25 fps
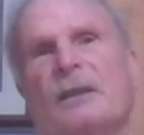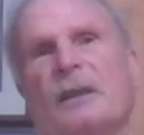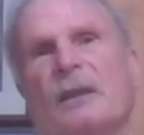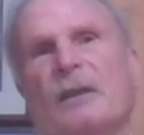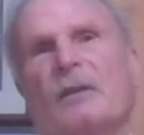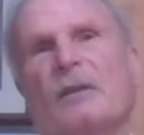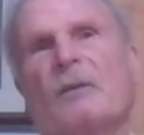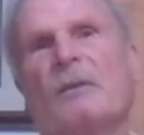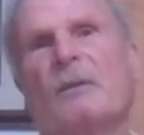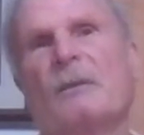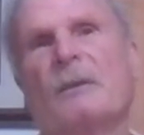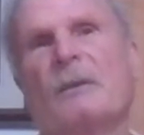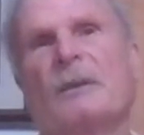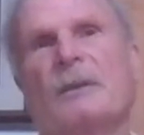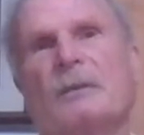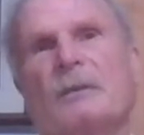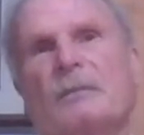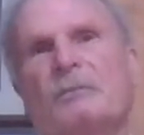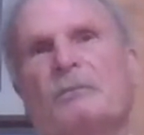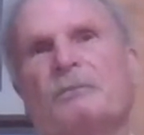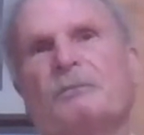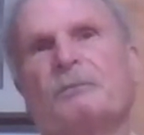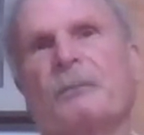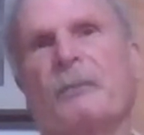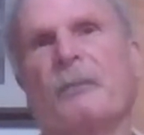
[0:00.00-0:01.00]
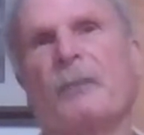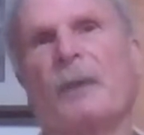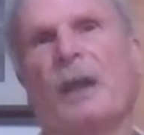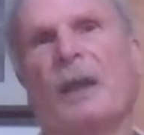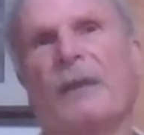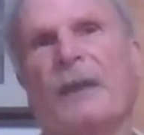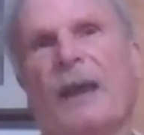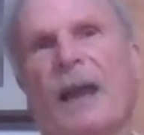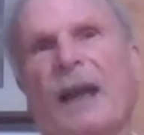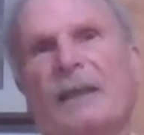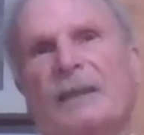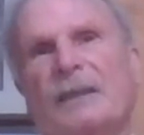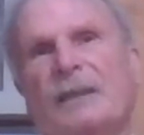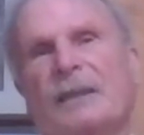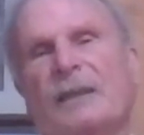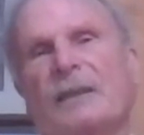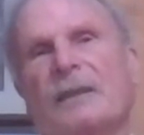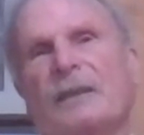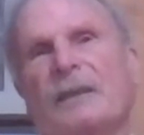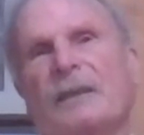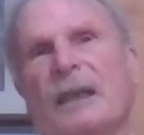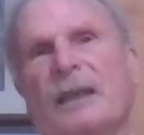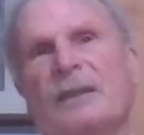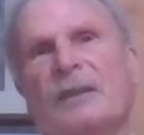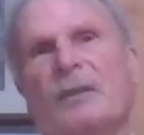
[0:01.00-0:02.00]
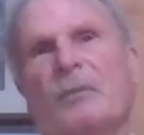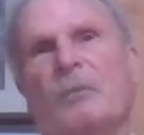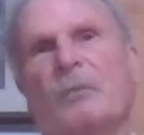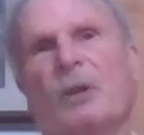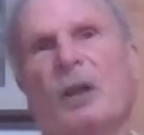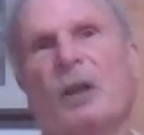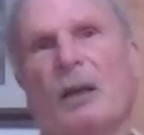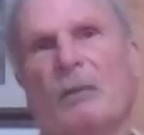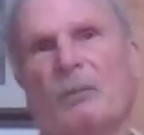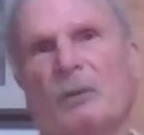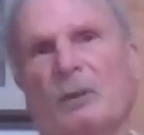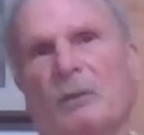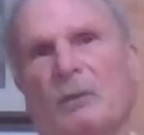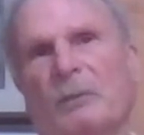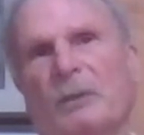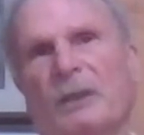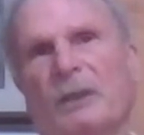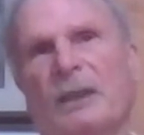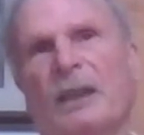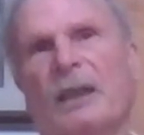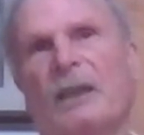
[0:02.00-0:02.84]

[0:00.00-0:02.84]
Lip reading: So that's a problem.